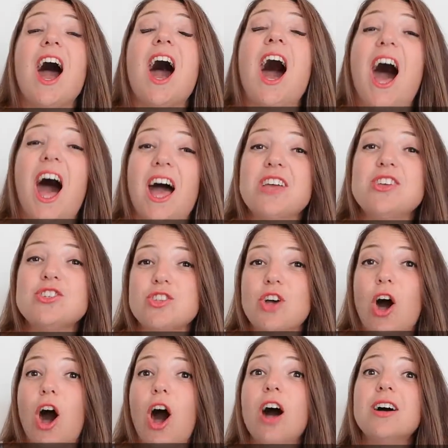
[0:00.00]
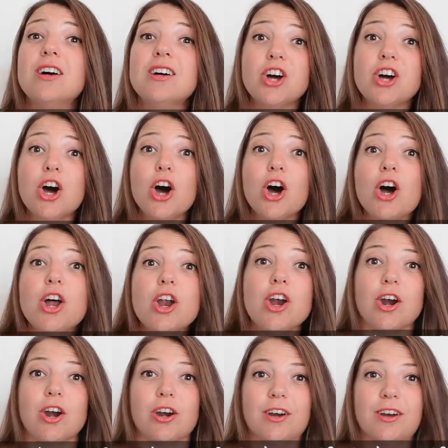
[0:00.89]
I saw
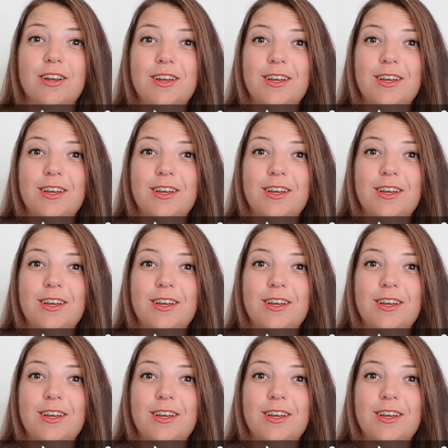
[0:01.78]
her,